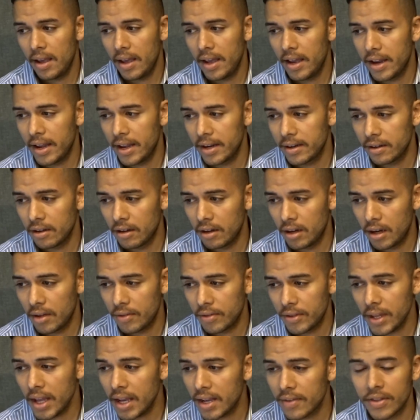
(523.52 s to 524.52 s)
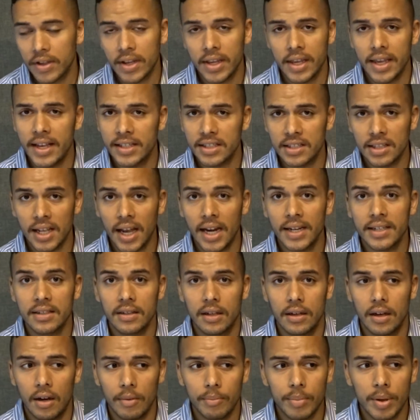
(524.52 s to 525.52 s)
And he has a lot
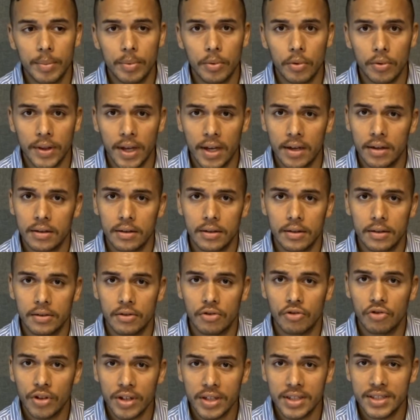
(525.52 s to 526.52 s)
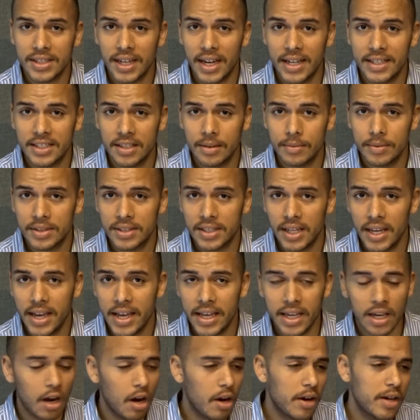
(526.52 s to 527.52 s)
of people that criticize him,
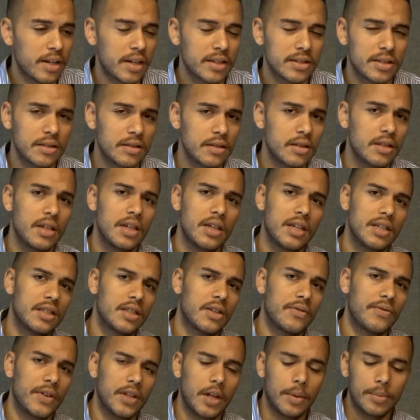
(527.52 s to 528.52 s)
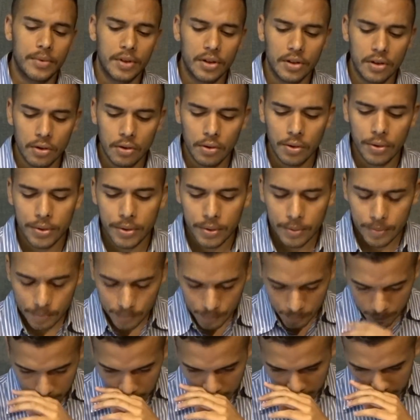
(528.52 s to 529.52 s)
saying, he doesn't develop the youth.
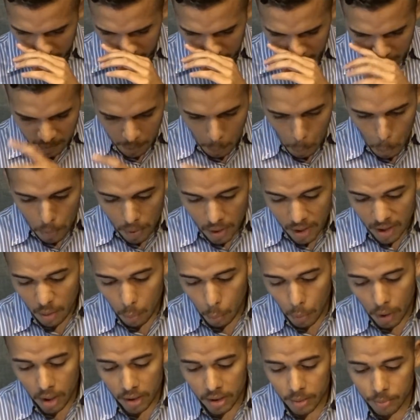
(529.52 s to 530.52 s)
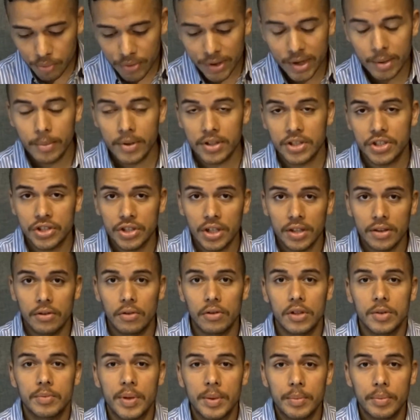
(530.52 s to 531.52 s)
And while he pretty much shut
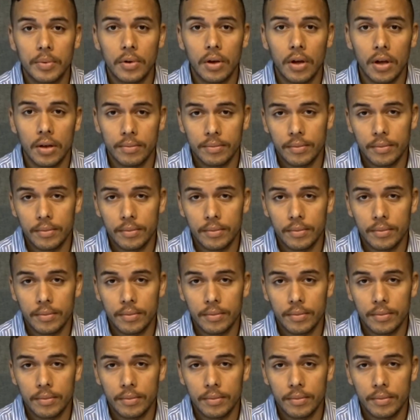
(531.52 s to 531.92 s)
those people